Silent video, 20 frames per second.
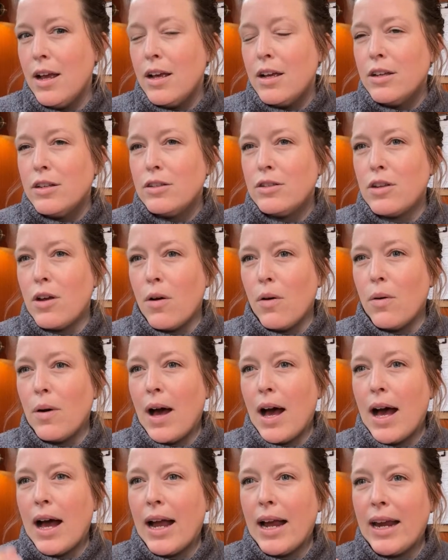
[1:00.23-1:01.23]
So
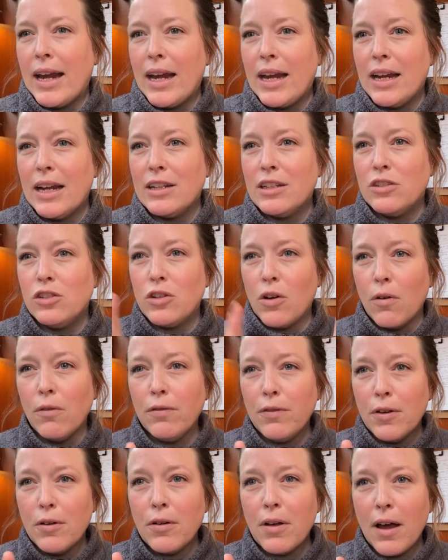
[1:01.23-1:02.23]
I don't
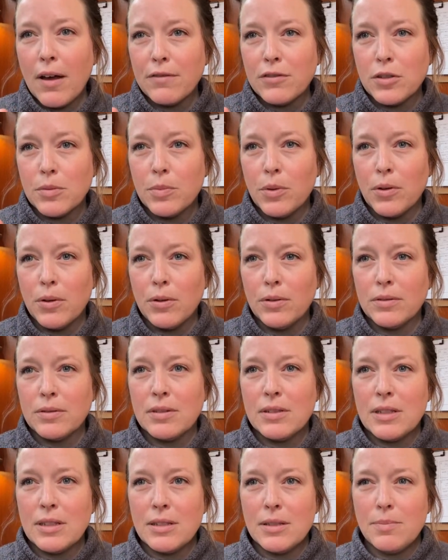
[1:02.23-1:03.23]
feel comfortable
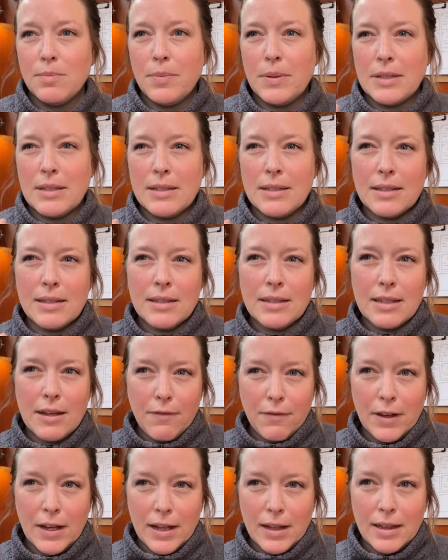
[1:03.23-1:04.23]

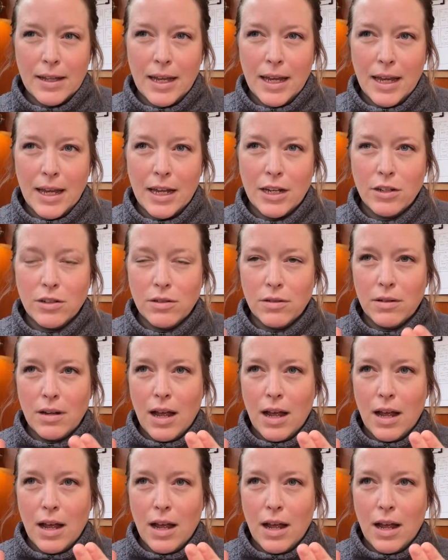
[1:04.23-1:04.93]
specifically